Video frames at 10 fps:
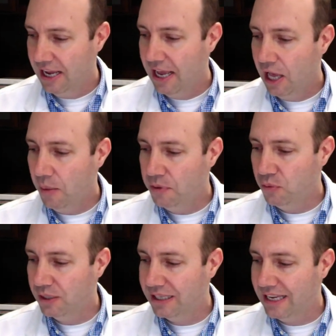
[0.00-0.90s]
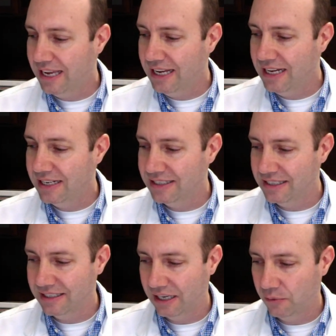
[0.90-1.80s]
Helps with kidney
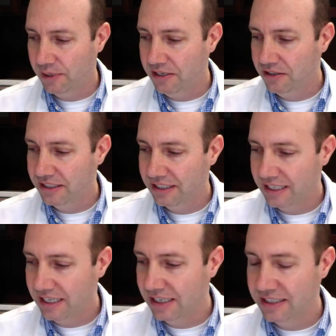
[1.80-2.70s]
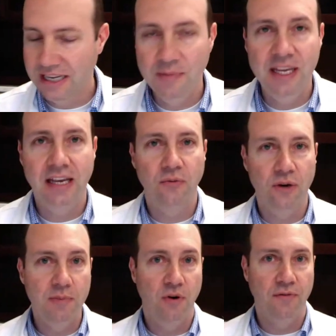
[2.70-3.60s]
disease like renal ischemia and
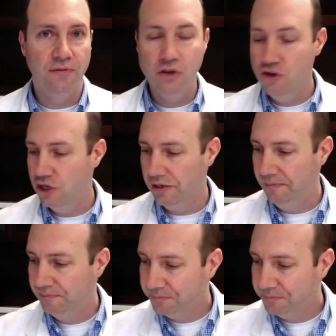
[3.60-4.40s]
reperfusion.